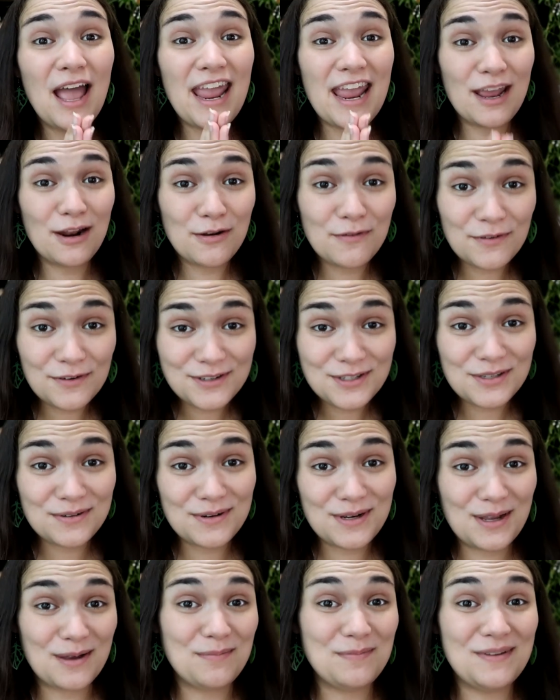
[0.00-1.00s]

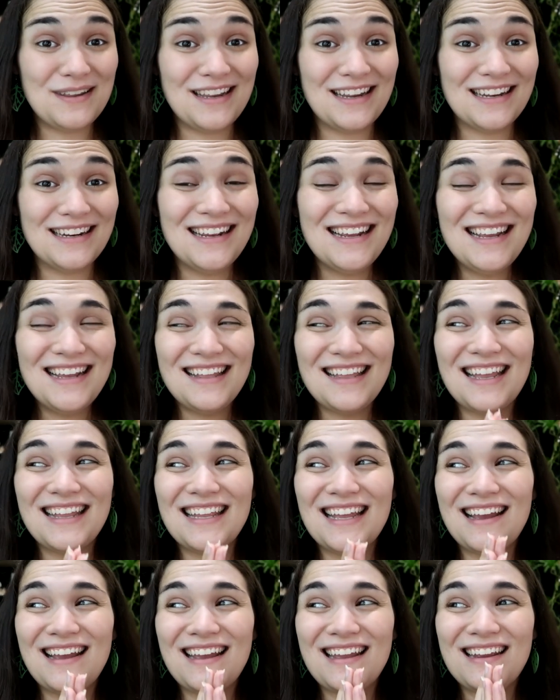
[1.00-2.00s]
anniversary update and
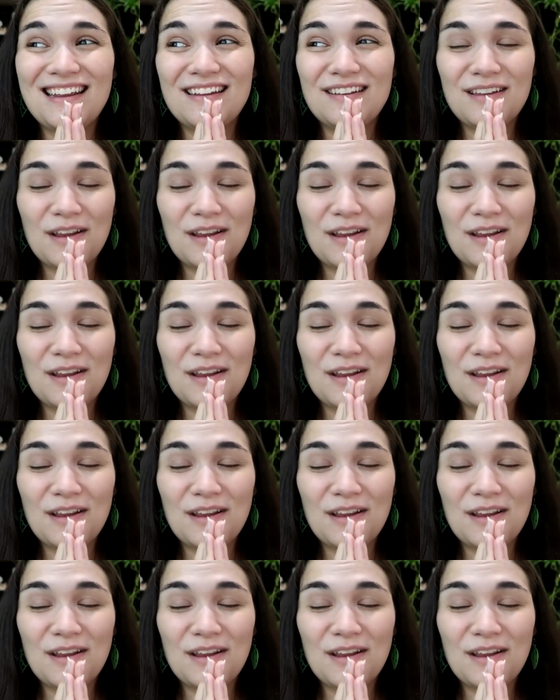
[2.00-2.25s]
I